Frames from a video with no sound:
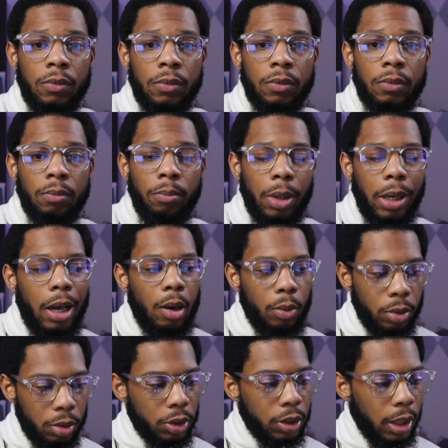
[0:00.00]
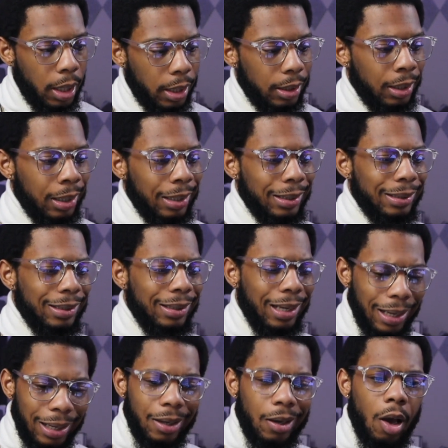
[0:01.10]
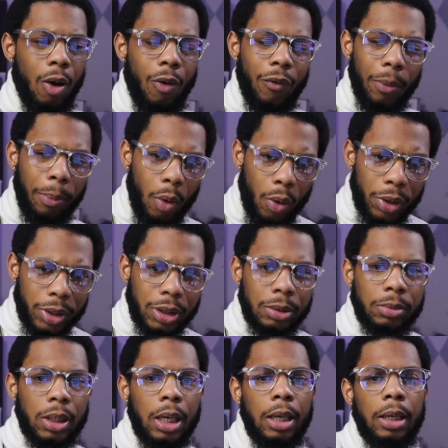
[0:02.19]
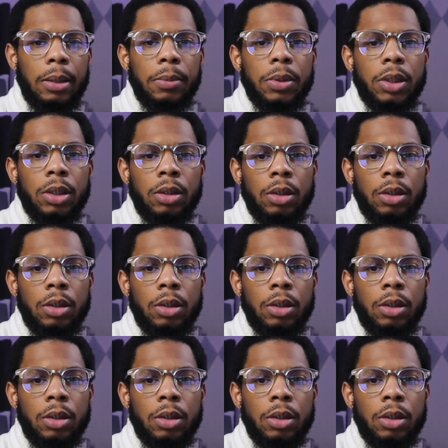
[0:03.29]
But I will say, did he go overboard sometimes?